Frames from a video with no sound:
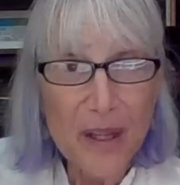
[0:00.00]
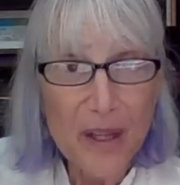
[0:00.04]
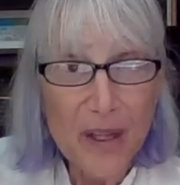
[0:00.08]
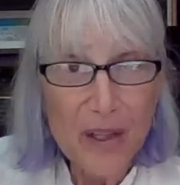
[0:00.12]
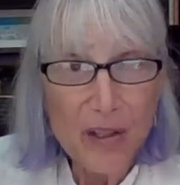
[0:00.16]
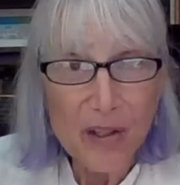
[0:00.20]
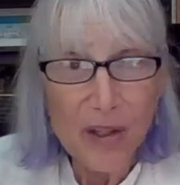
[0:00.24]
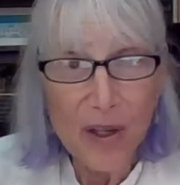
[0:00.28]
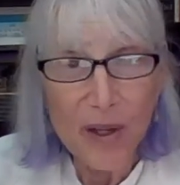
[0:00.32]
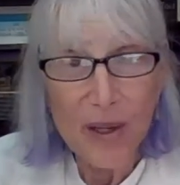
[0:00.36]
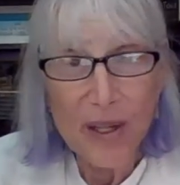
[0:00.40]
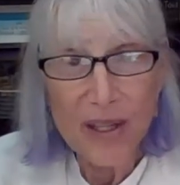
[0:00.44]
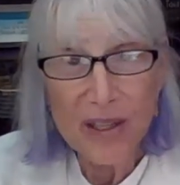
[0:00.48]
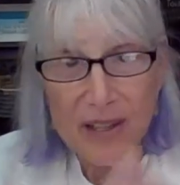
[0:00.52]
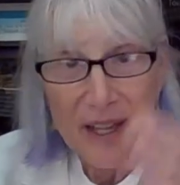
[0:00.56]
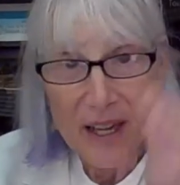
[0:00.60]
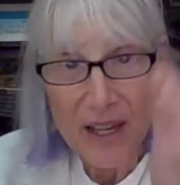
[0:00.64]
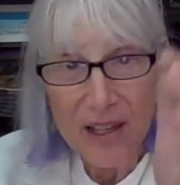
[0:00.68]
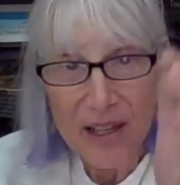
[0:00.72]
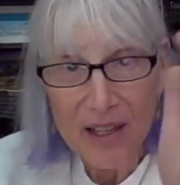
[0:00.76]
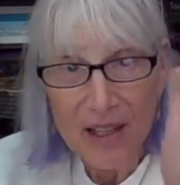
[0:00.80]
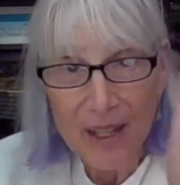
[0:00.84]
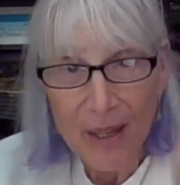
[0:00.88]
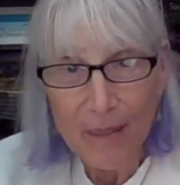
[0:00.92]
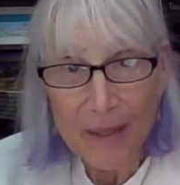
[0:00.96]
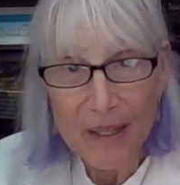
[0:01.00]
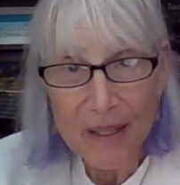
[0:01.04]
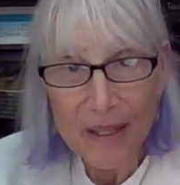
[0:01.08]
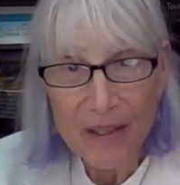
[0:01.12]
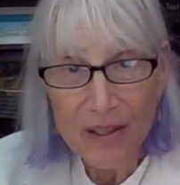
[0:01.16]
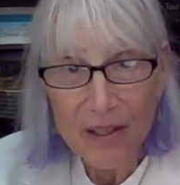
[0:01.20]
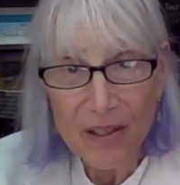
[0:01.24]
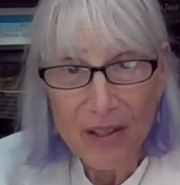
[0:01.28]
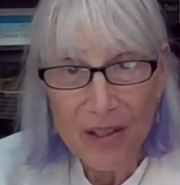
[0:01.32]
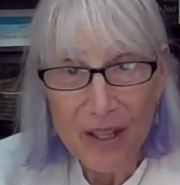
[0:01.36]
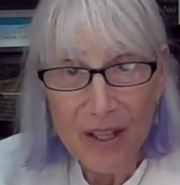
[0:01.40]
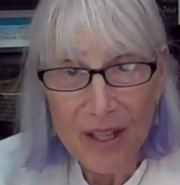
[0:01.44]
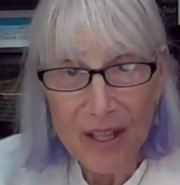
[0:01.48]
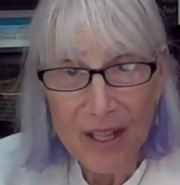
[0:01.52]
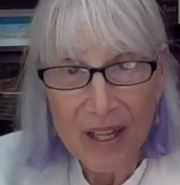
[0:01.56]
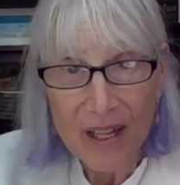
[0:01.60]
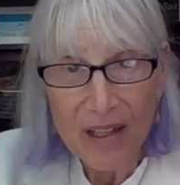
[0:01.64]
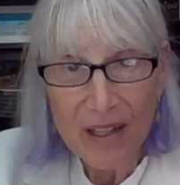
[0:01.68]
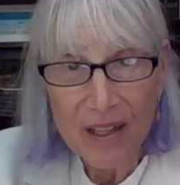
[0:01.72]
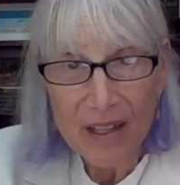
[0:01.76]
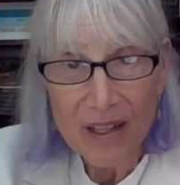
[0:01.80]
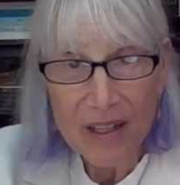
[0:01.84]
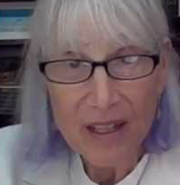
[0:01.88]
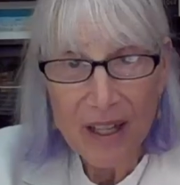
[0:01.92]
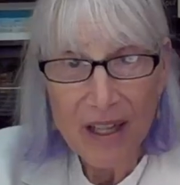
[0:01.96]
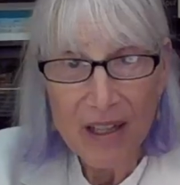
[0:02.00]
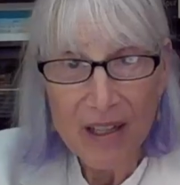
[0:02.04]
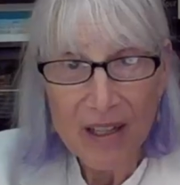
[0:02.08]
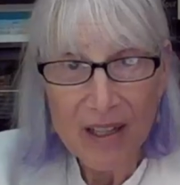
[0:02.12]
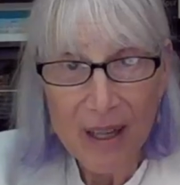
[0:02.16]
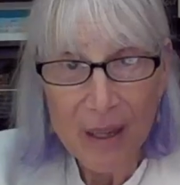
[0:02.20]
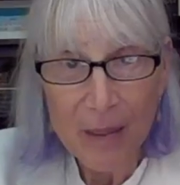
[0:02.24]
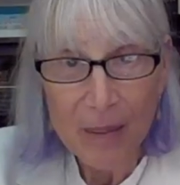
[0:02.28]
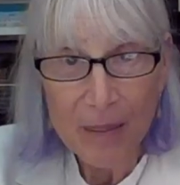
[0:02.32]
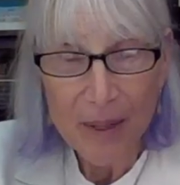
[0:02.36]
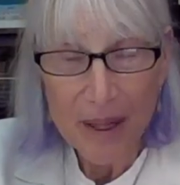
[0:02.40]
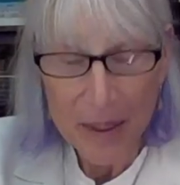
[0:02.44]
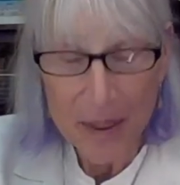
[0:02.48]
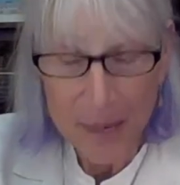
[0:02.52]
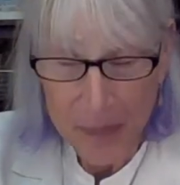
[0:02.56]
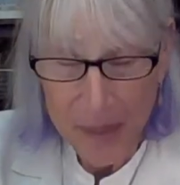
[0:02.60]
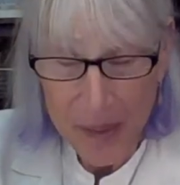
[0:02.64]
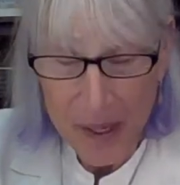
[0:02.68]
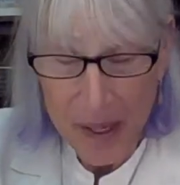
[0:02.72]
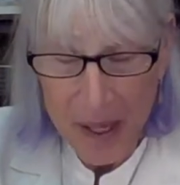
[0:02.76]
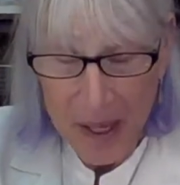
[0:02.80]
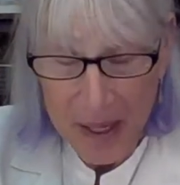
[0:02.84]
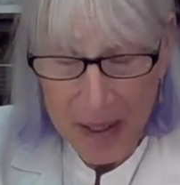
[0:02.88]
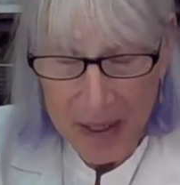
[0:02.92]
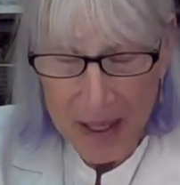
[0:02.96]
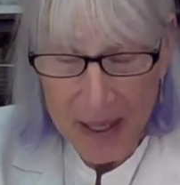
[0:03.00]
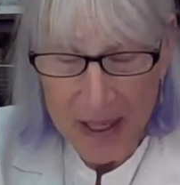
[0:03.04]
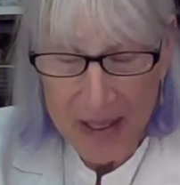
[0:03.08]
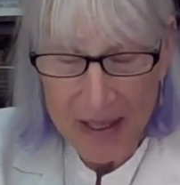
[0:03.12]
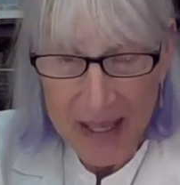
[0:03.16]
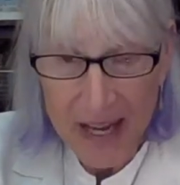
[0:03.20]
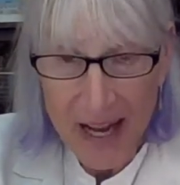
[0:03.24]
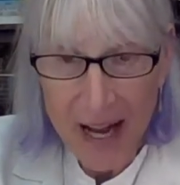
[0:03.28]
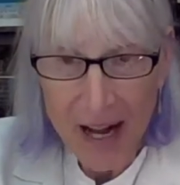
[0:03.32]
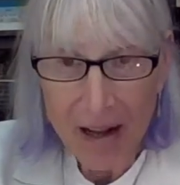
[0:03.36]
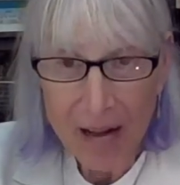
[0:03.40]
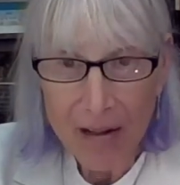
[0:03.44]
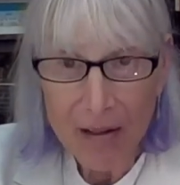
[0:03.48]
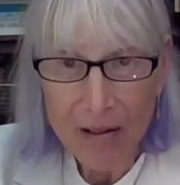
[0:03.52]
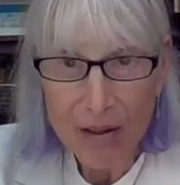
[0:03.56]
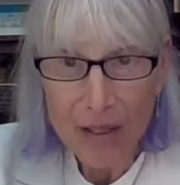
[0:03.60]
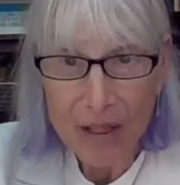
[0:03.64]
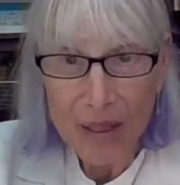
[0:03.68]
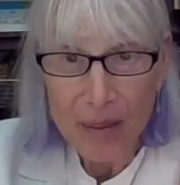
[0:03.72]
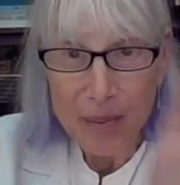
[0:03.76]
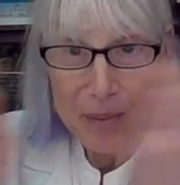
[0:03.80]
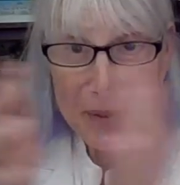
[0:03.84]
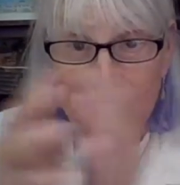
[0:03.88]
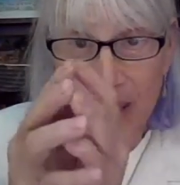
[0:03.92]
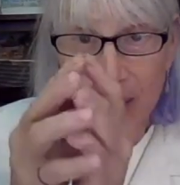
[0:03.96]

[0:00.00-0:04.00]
So you take something that's acidic and you take something that is alkaline, you bring